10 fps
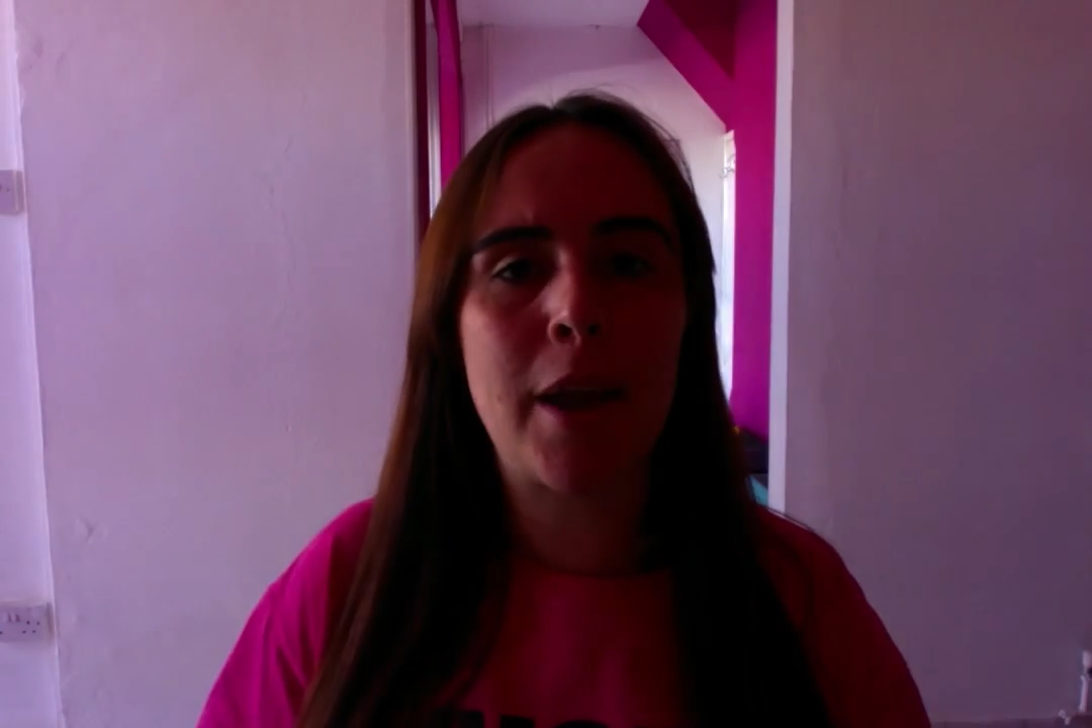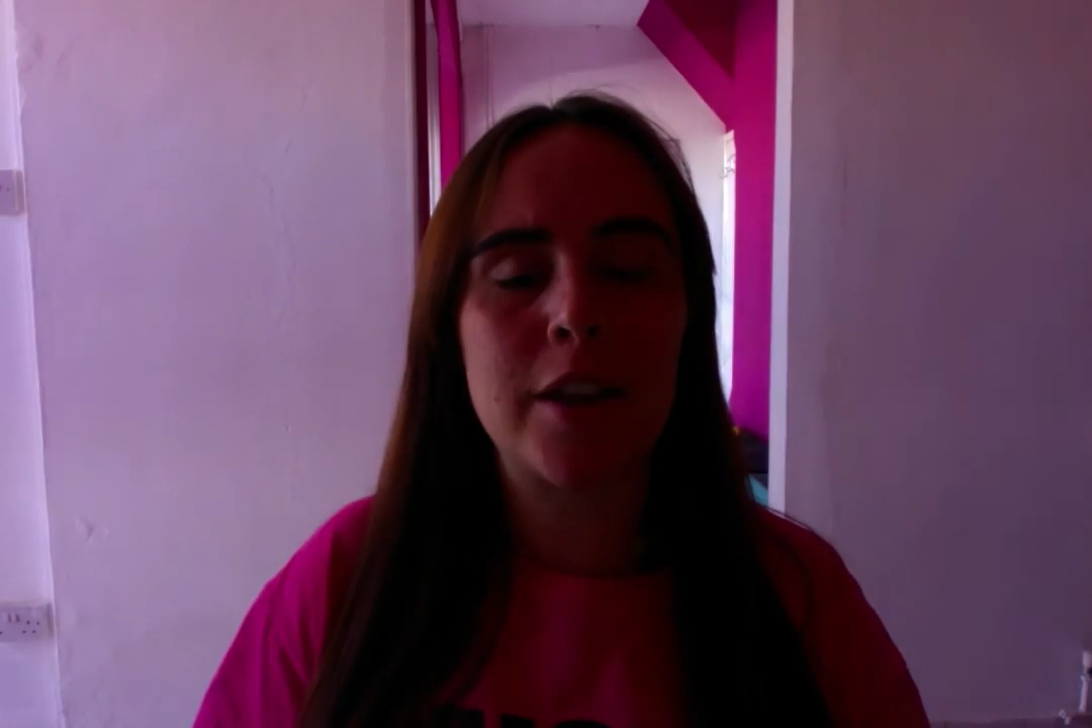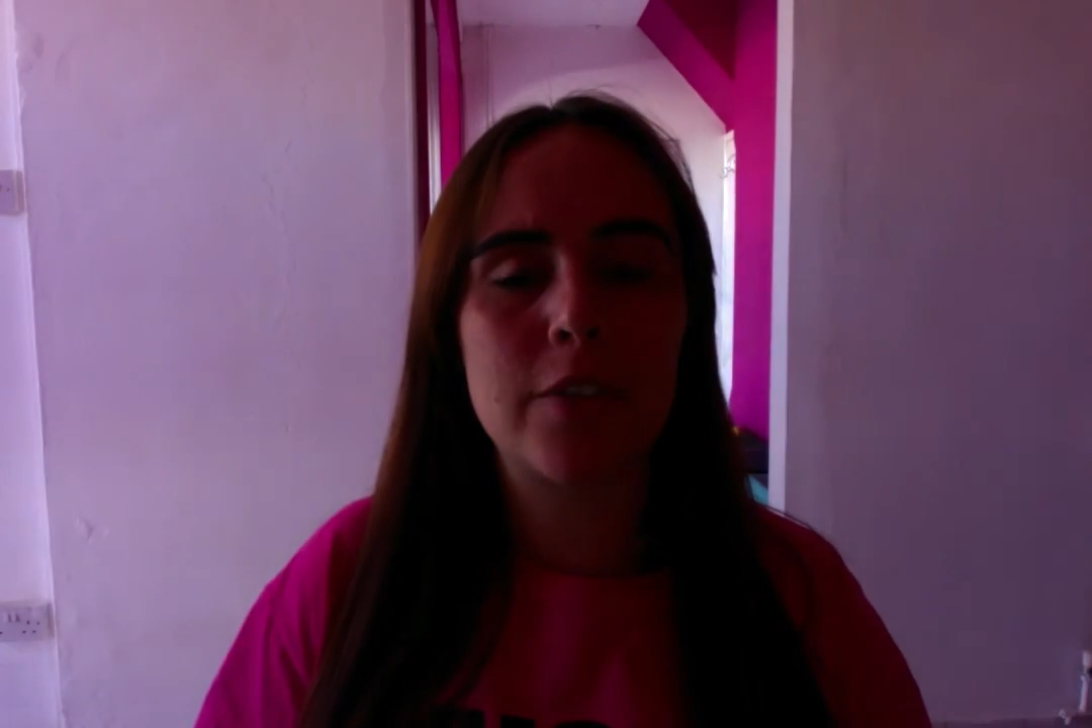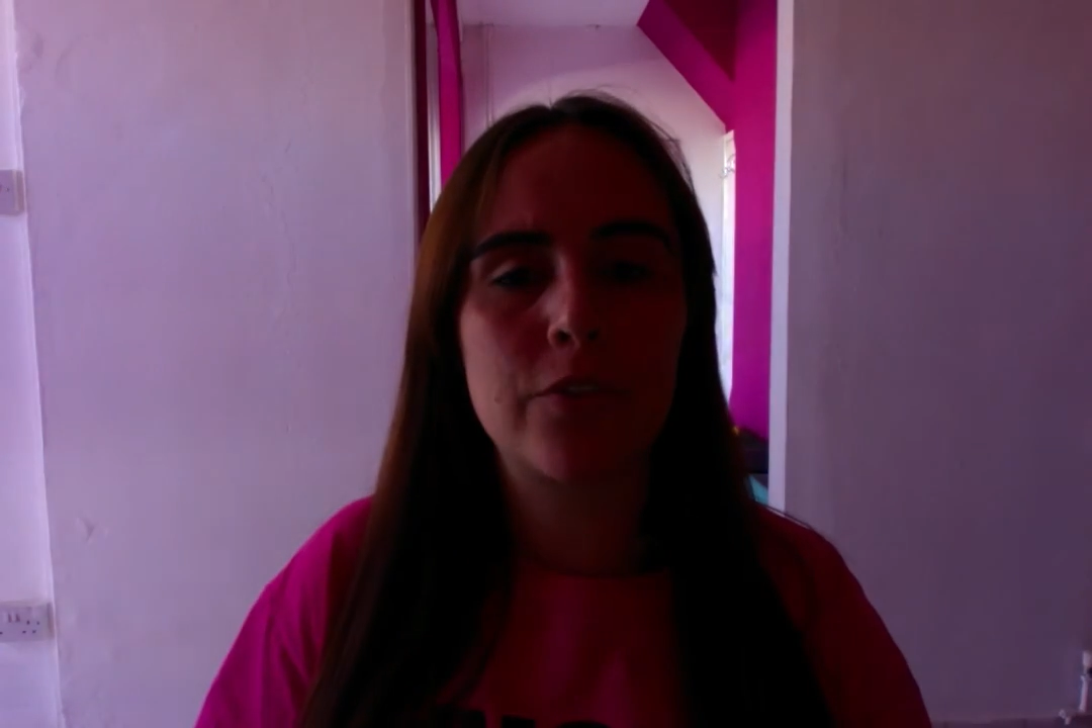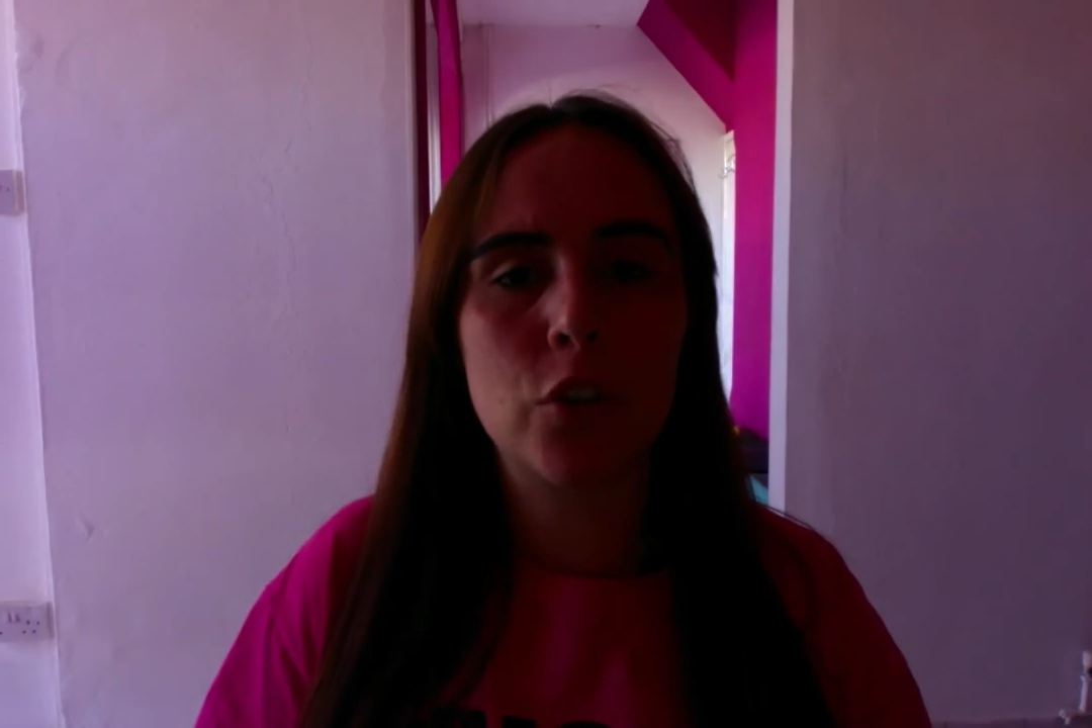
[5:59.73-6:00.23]

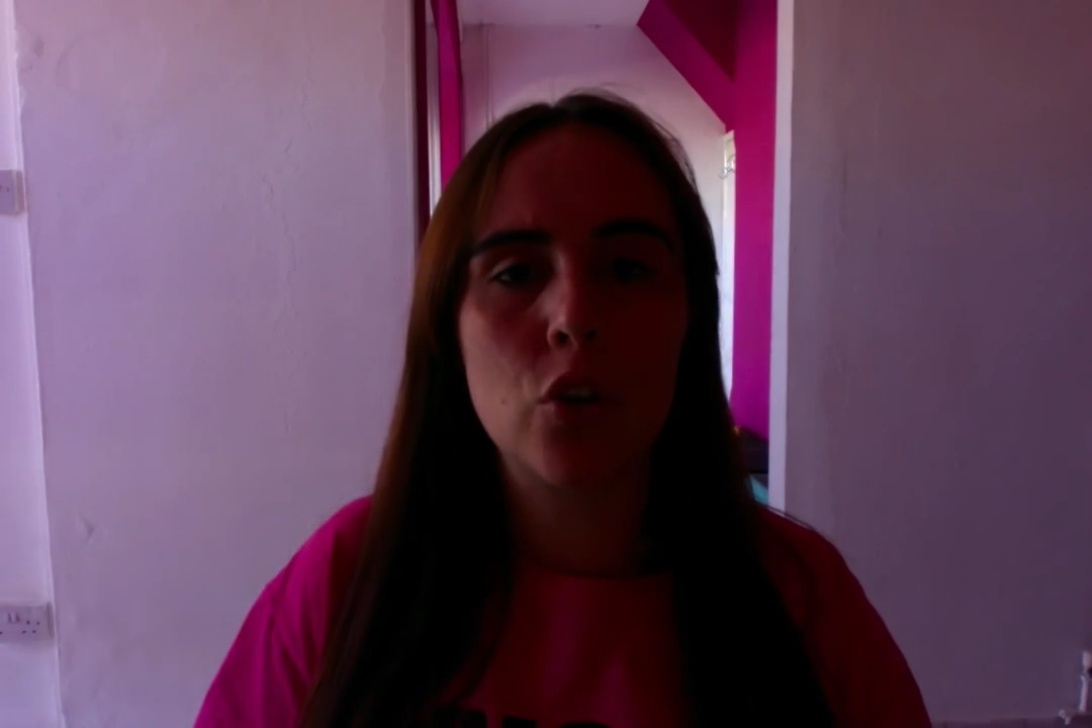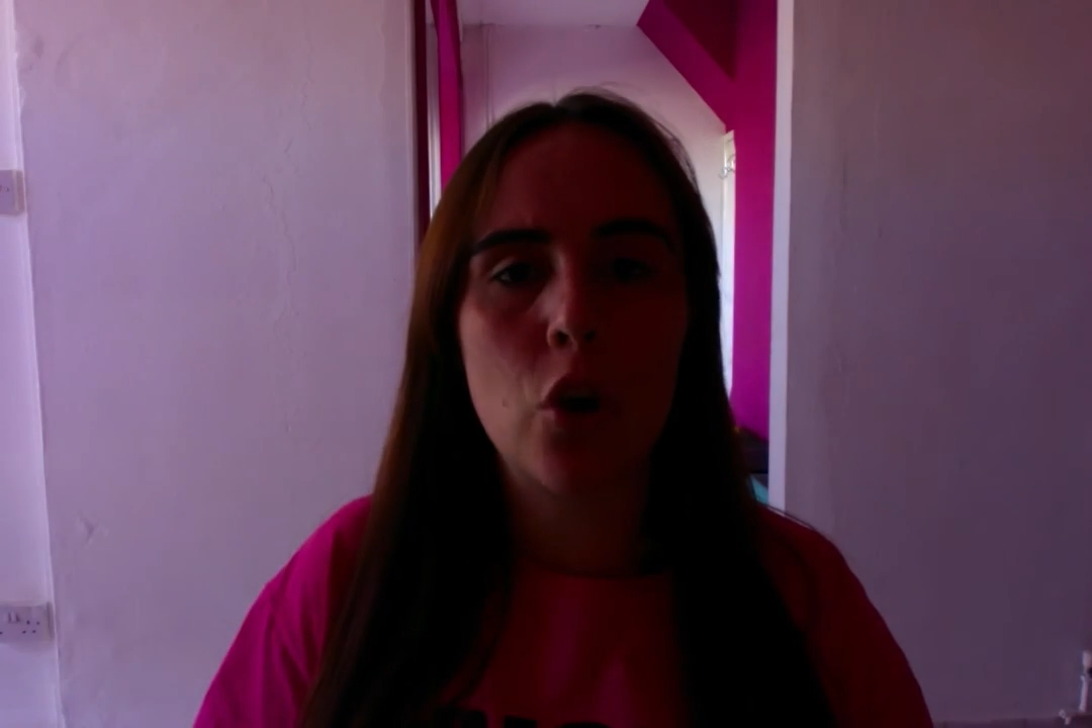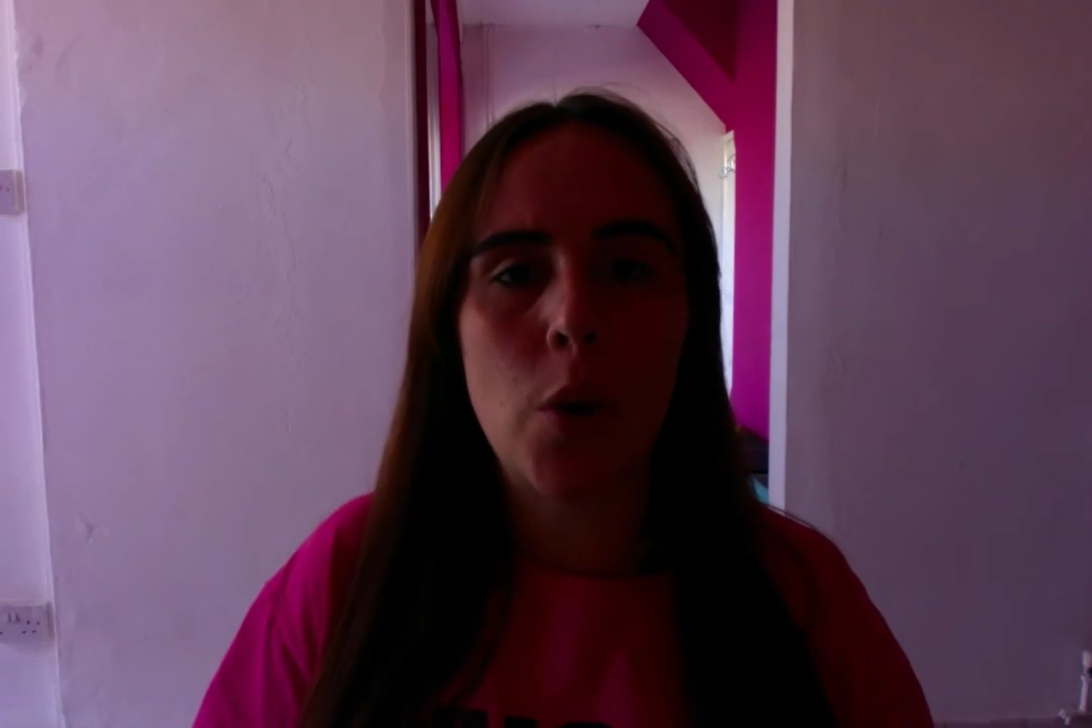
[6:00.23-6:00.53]
end if you're not